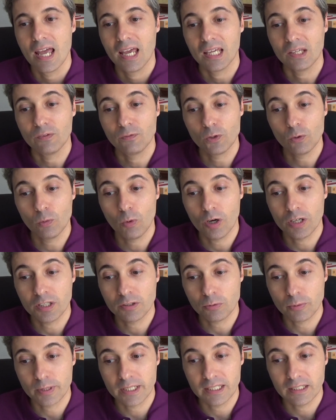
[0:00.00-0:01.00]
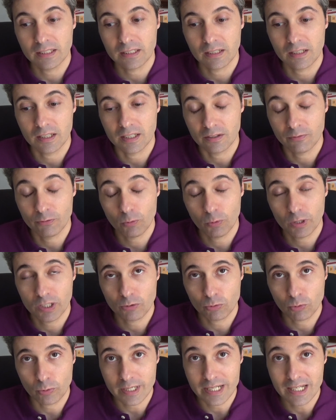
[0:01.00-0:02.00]
if you want to read, if you want
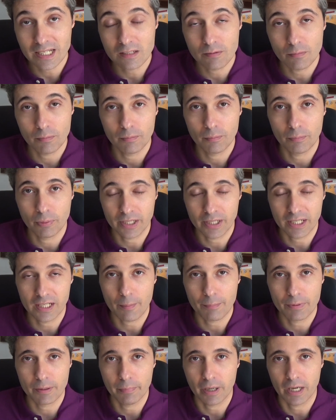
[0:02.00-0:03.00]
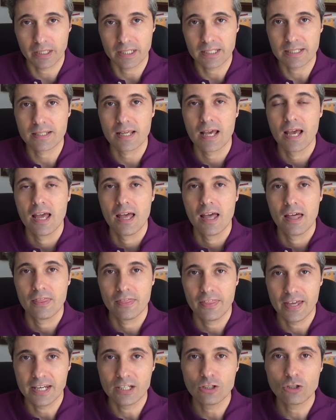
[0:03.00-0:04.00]
to read Bringing Up the Bodies,
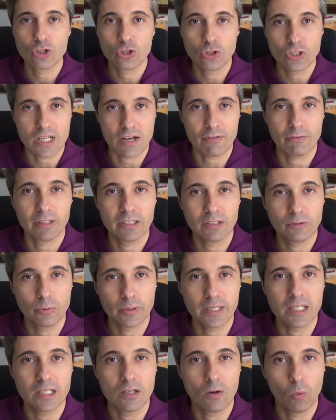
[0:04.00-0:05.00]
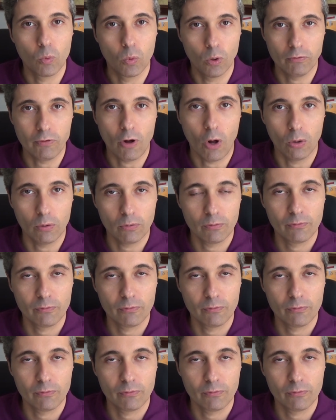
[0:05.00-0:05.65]
then you should definitely read Wolf Hall